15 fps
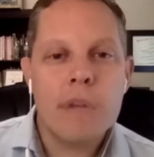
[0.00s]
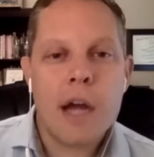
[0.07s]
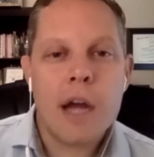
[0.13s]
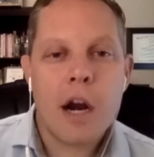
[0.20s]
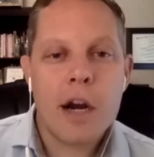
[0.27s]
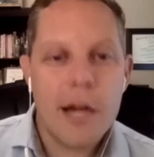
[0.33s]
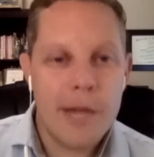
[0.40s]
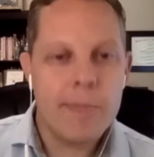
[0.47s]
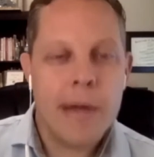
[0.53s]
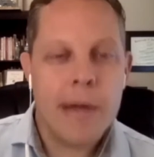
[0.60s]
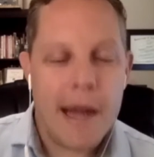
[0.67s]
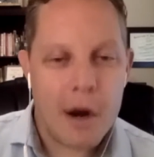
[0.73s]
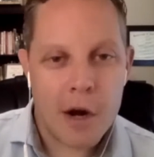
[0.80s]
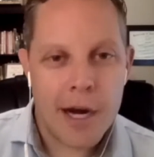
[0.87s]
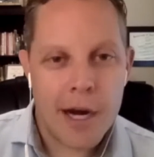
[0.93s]
our hem
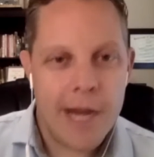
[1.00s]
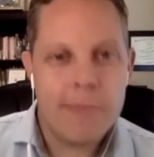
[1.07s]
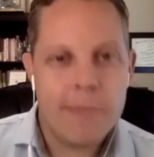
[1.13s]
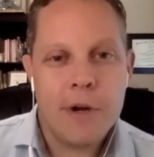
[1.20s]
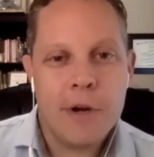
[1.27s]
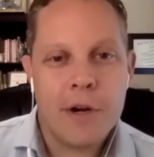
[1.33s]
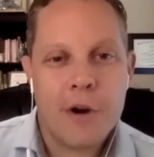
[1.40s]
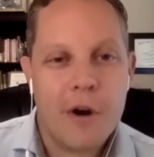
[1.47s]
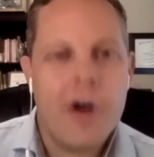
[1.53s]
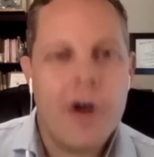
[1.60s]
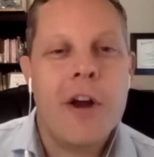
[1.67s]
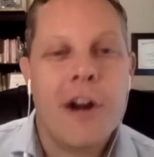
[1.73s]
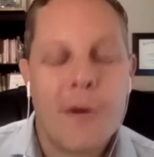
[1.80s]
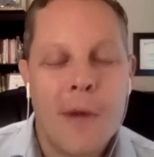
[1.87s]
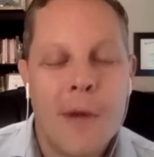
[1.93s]
our handbook sure, or
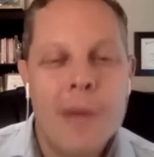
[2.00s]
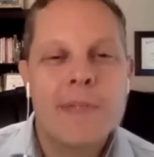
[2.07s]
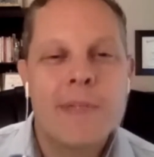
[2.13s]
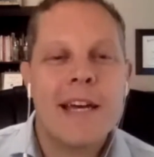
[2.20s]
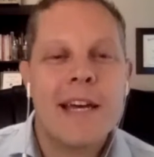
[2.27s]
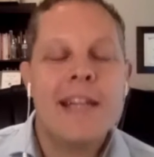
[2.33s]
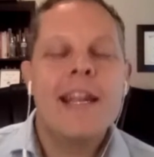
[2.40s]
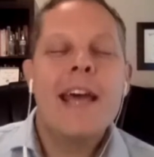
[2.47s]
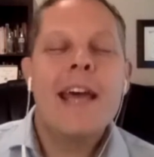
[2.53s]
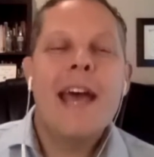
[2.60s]
on our website.